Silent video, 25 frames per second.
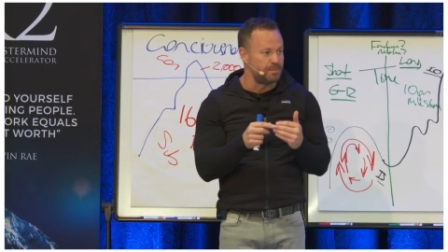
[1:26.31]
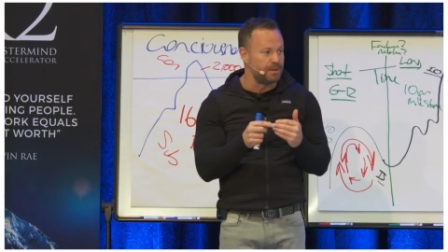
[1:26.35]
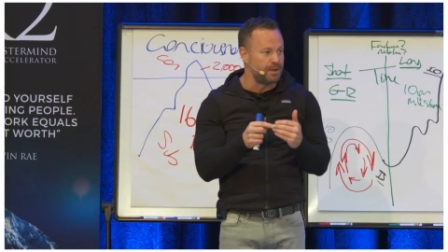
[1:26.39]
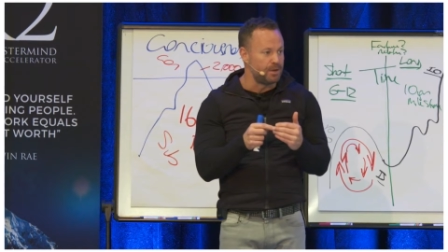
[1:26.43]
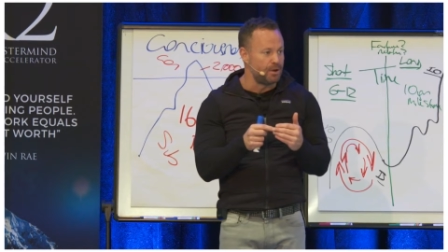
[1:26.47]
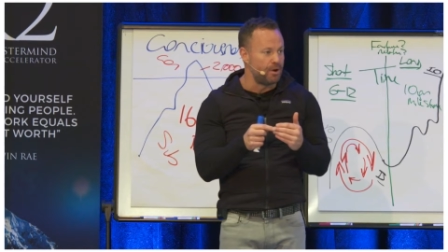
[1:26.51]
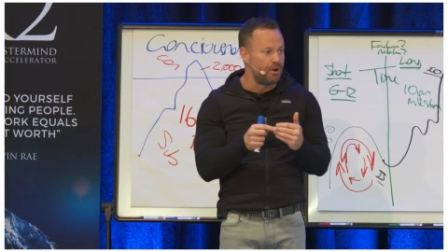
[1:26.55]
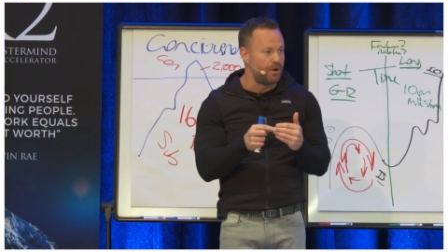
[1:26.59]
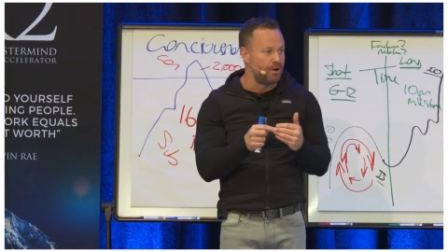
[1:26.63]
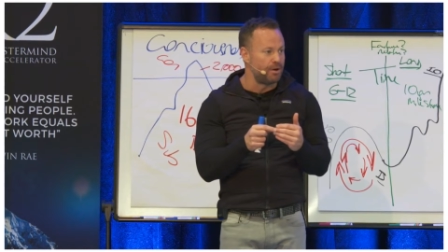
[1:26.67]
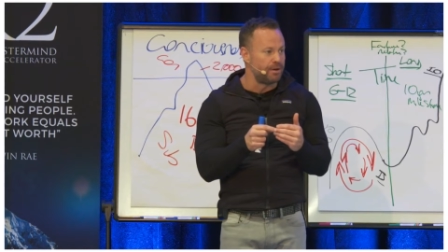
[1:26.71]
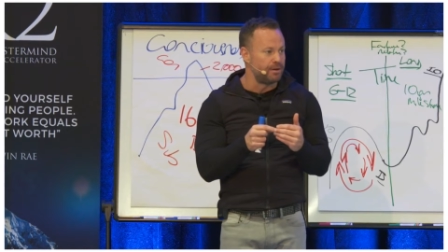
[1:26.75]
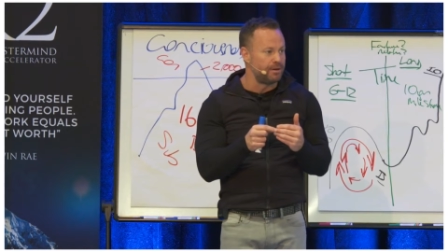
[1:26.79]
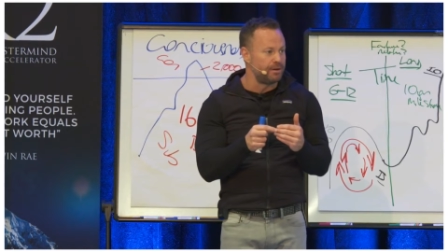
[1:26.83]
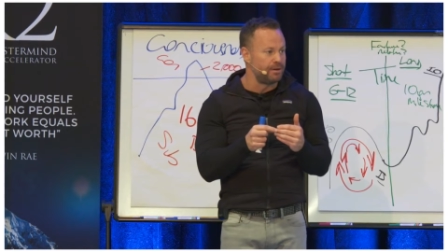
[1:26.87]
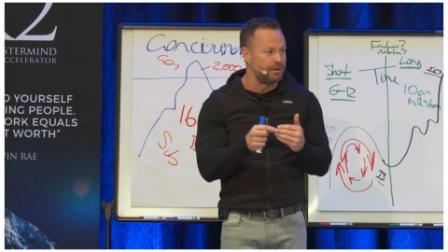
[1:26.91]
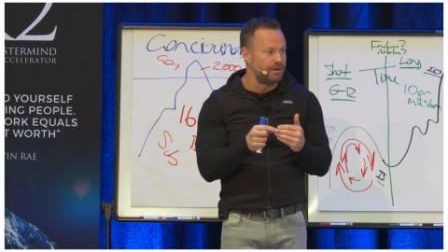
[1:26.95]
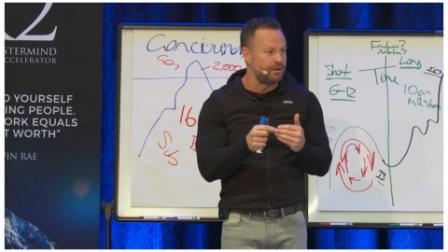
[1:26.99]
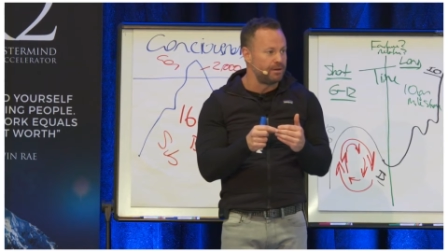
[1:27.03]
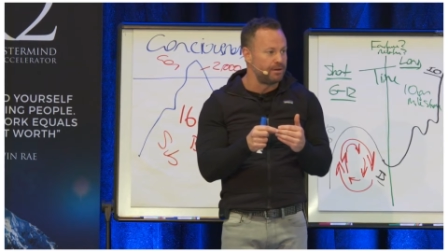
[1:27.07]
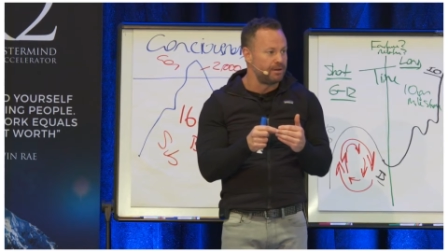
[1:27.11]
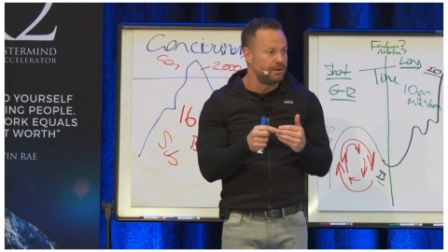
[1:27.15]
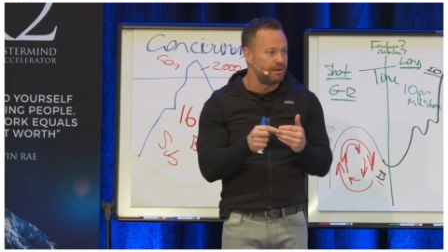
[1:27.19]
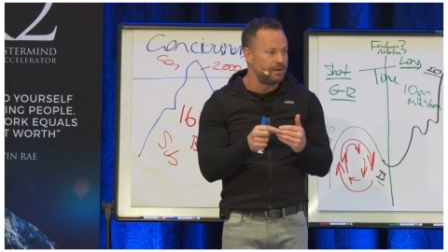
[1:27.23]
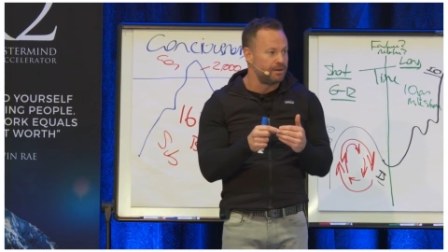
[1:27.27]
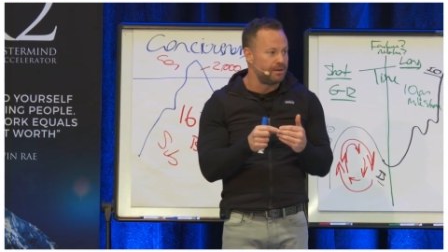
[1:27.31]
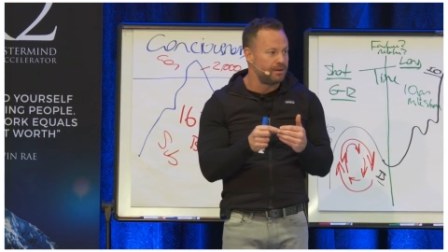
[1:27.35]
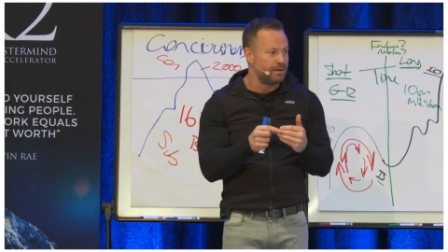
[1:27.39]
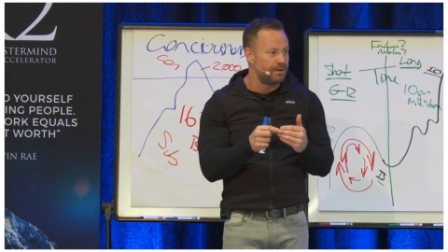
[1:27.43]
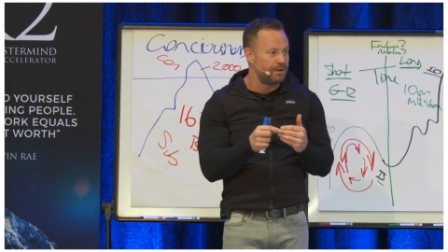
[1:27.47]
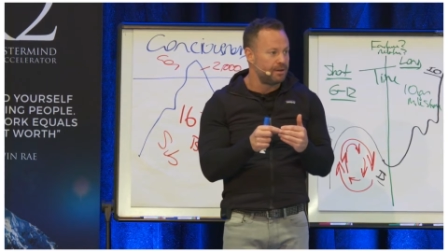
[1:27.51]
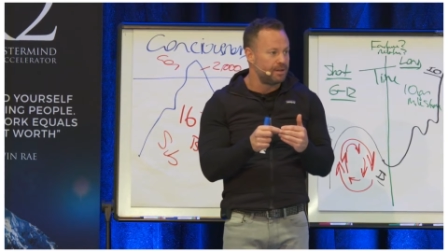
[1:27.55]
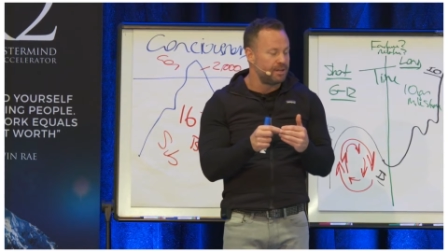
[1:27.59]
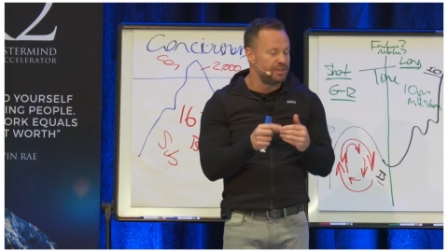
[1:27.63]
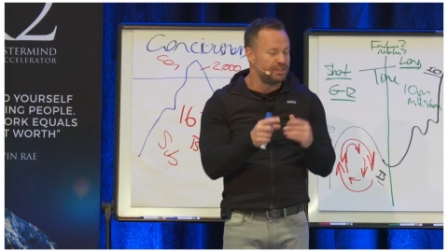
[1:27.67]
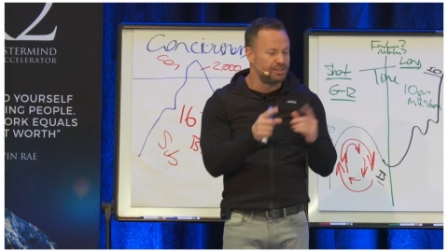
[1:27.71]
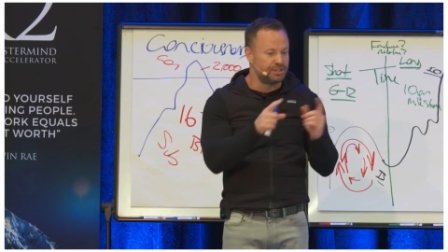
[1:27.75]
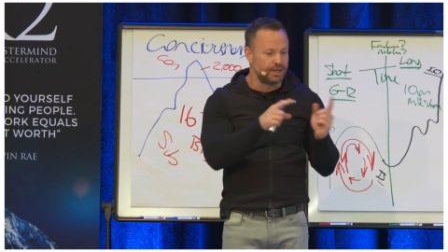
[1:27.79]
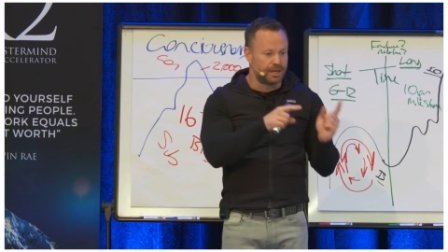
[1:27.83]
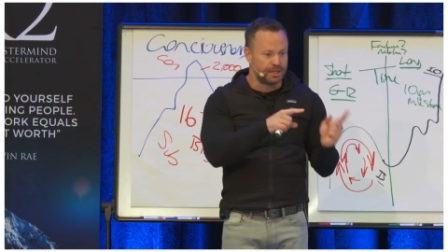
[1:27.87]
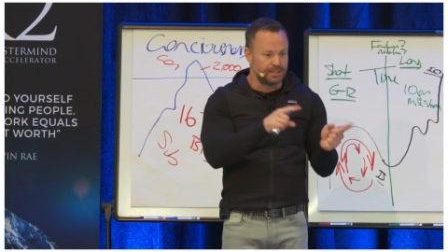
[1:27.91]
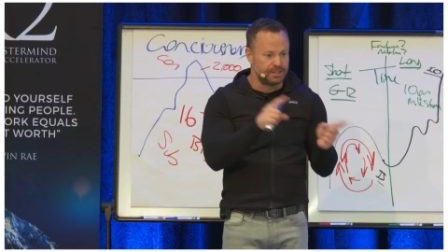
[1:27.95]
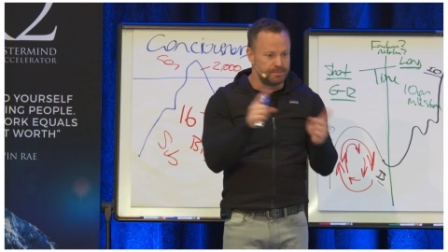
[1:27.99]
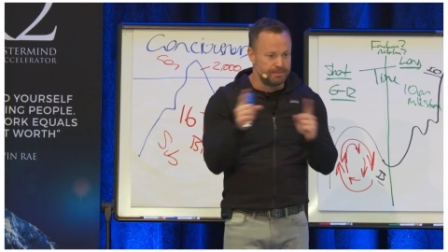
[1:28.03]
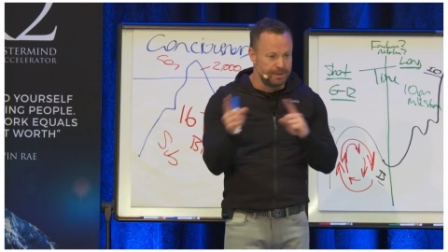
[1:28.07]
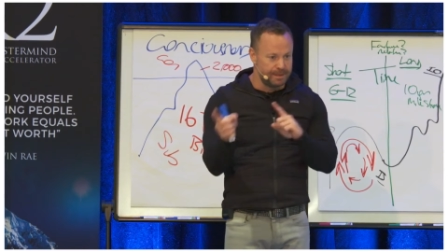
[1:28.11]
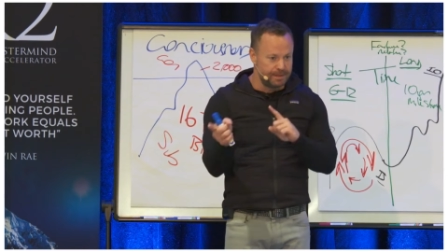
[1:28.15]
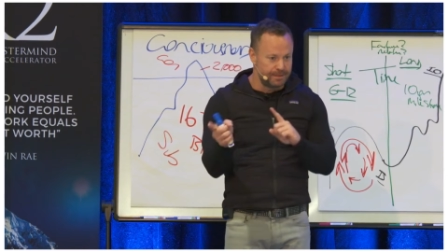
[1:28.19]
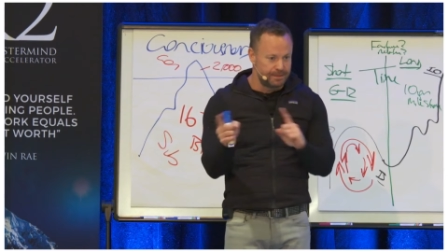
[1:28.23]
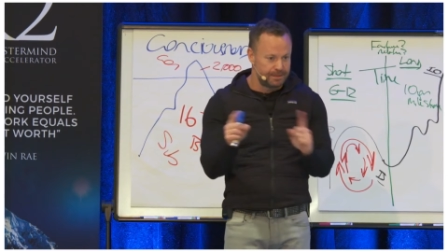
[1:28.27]
beyond
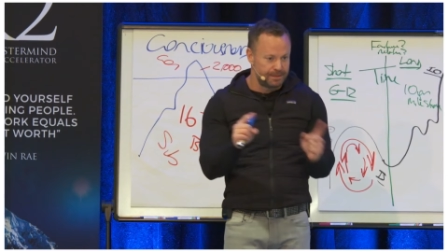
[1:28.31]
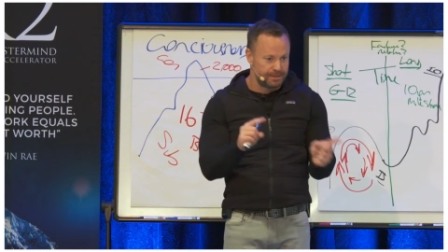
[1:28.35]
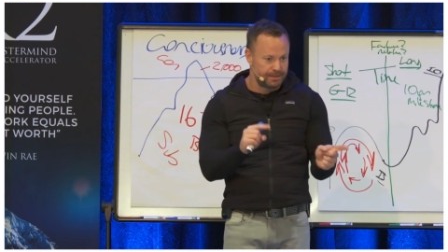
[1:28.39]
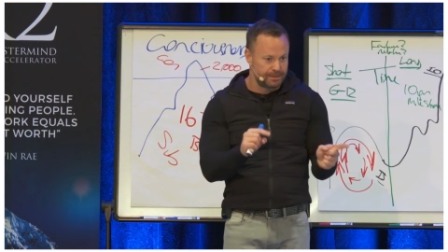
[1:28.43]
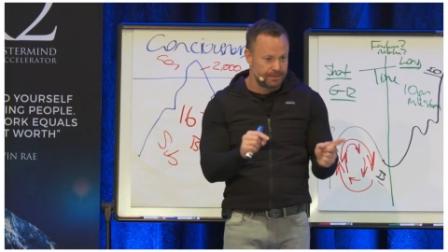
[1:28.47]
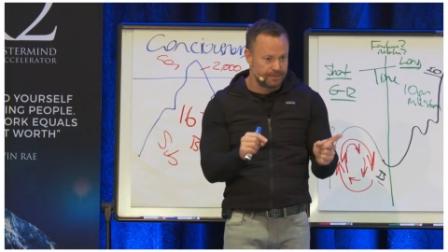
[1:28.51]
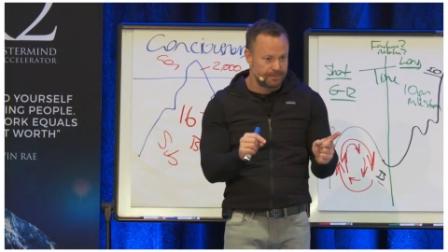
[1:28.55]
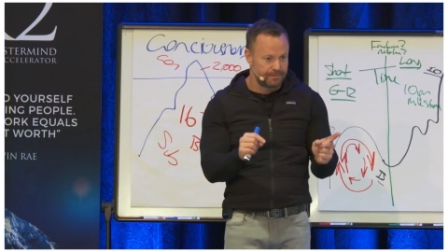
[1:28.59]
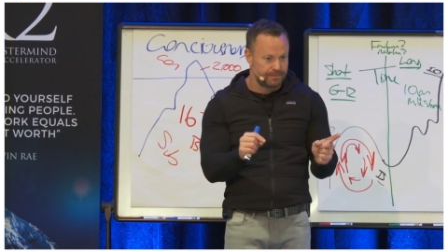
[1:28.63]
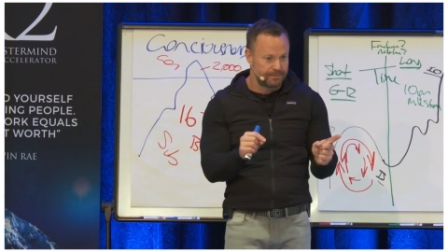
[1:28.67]
judgment.